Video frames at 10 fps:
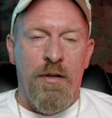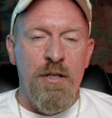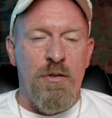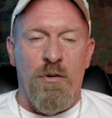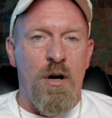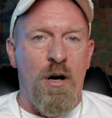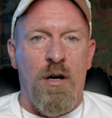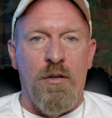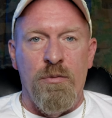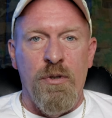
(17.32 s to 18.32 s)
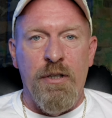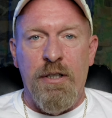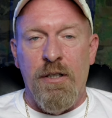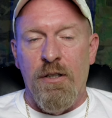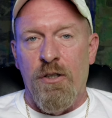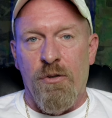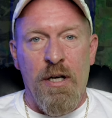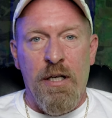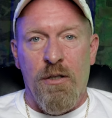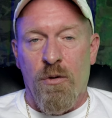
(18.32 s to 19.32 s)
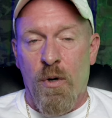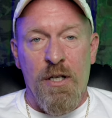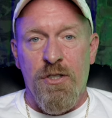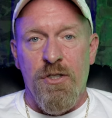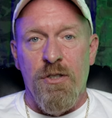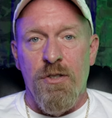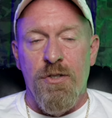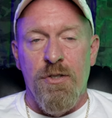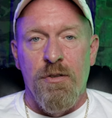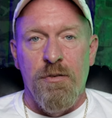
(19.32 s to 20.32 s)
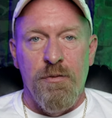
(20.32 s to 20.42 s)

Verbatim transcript: These are all really great questions.